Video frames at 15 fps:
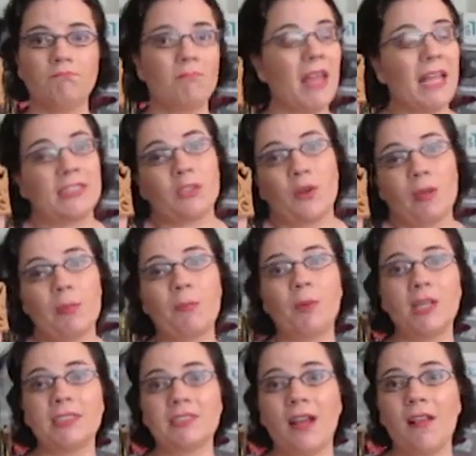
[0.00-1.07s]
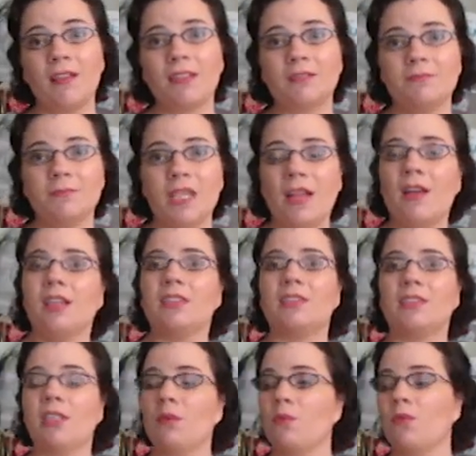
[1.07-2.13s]
it's going to be pretty solid.
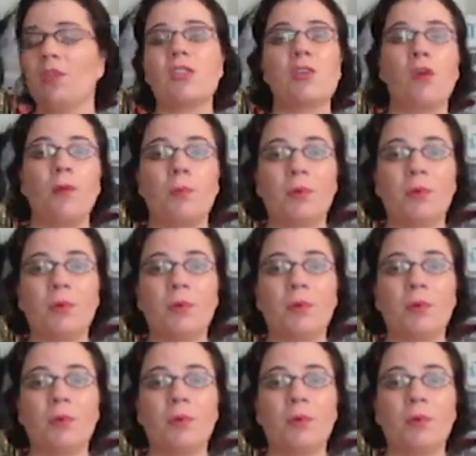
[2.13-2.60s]
So this whole